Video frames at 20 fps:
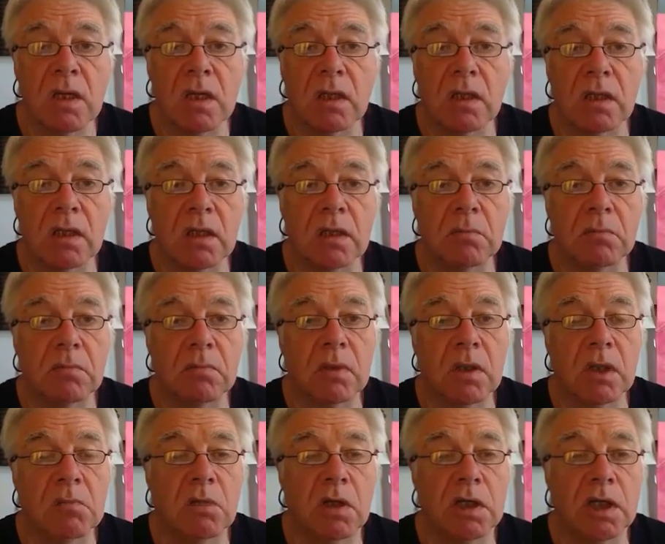
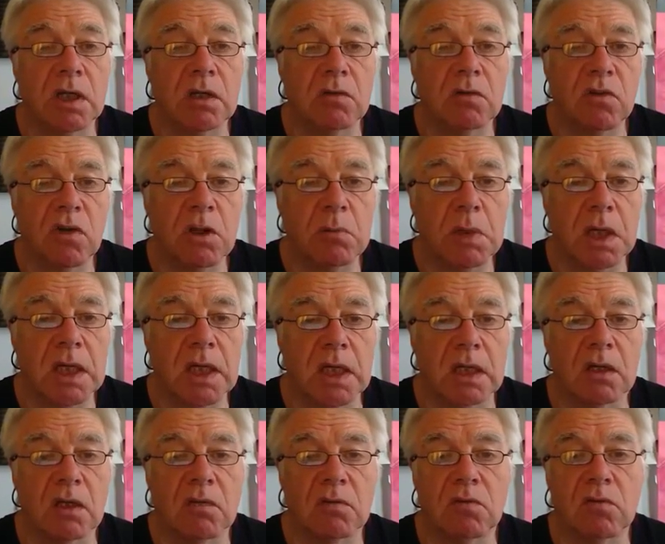I'm running out of time again.
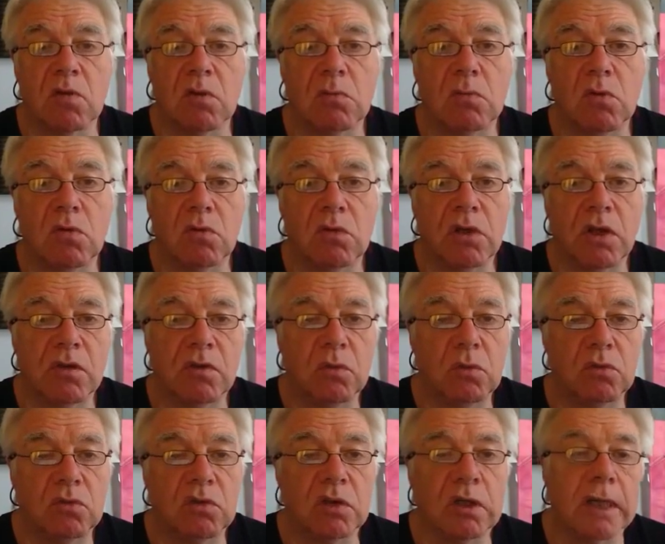I've got more than I
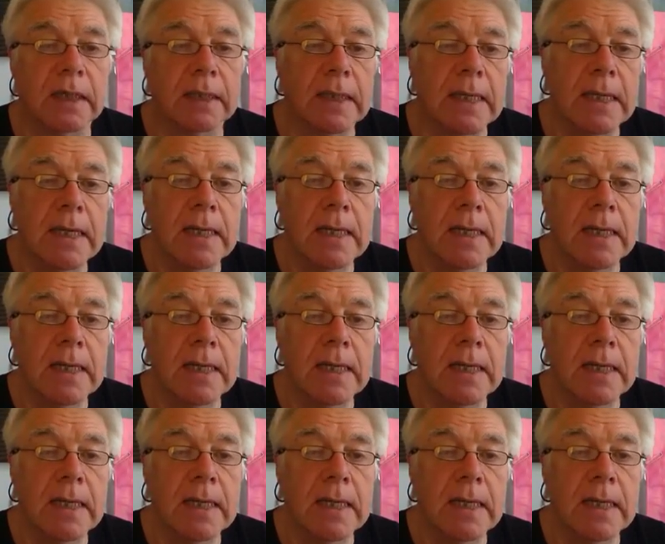thought I had.